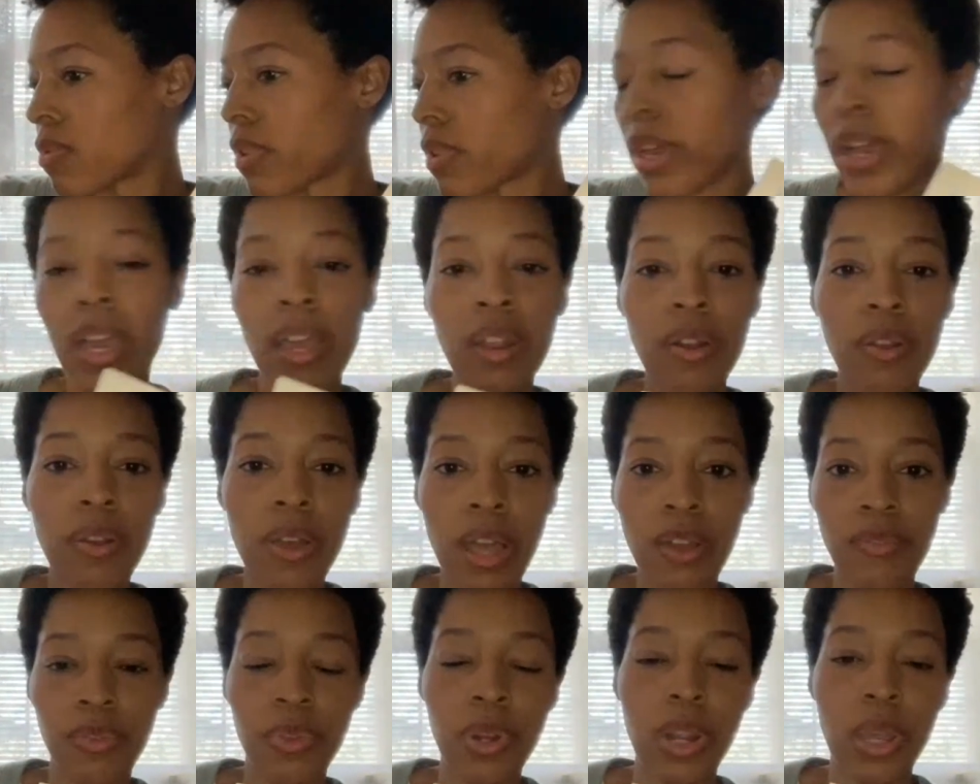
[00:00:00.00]
I don't
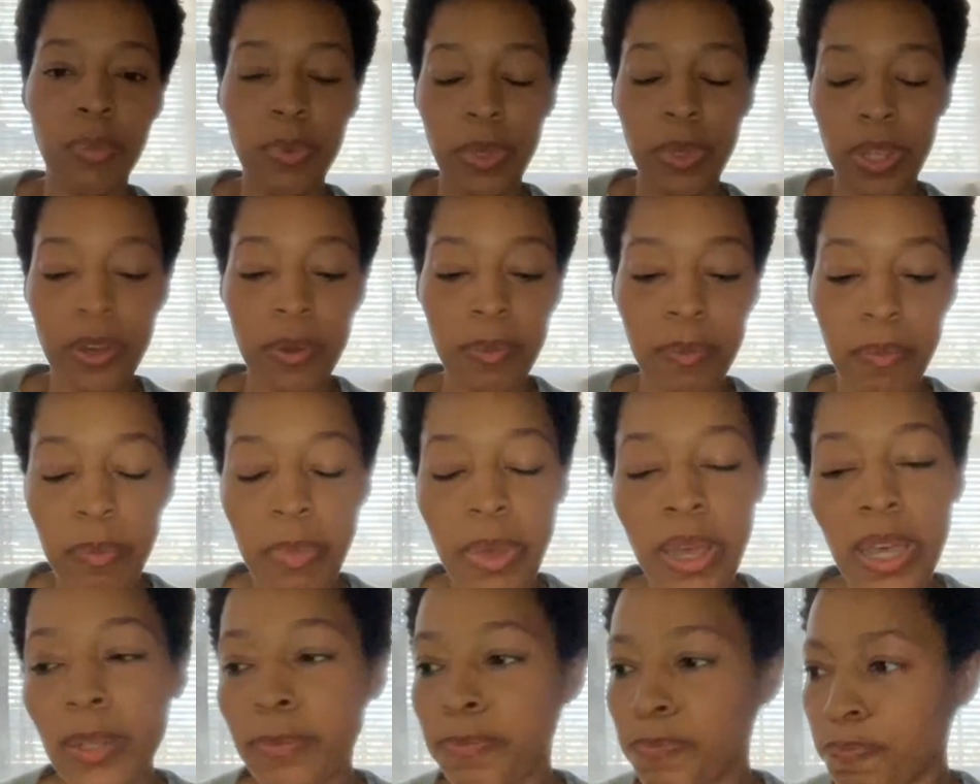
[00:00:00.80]
have one up here,
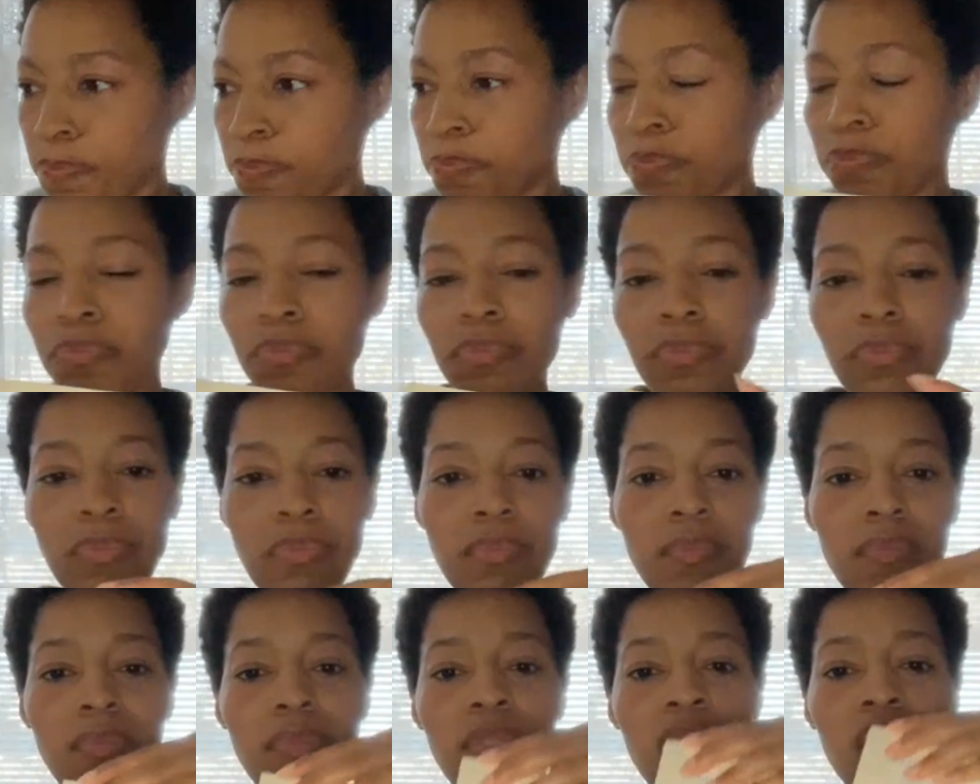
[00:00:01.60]
but
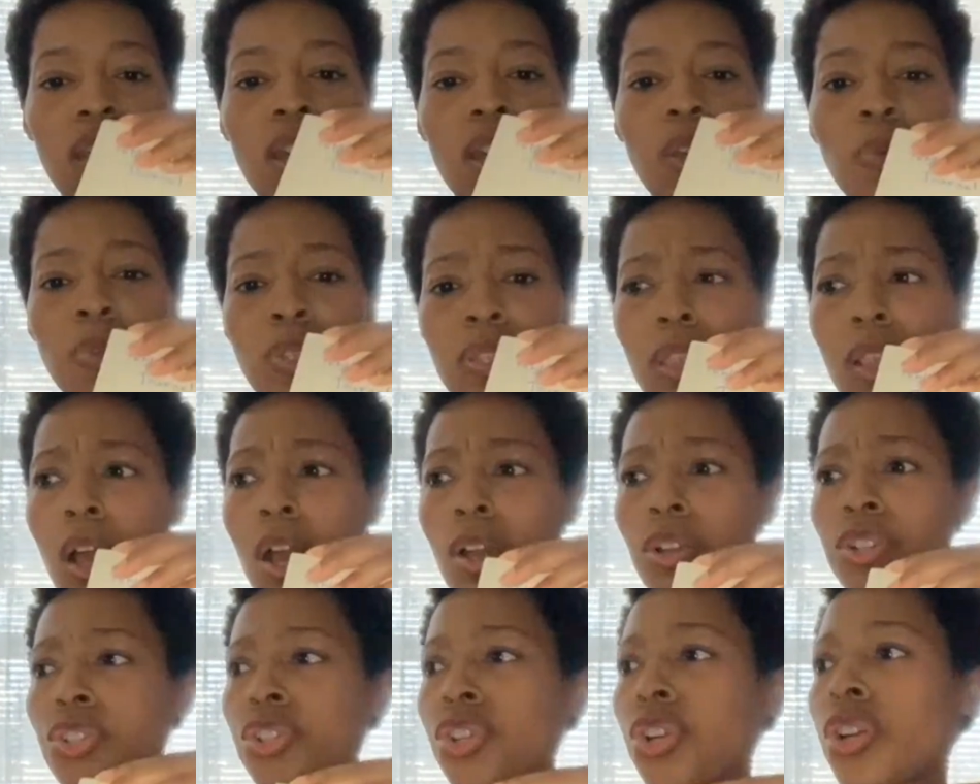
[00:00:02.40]
it was
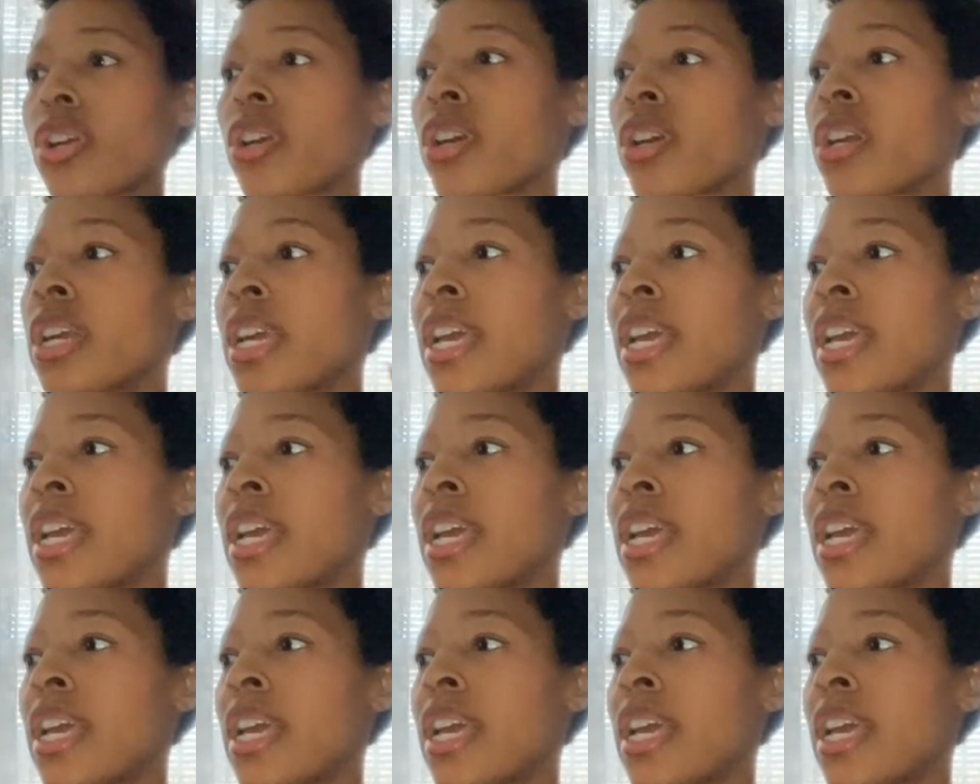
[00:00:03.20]
larger.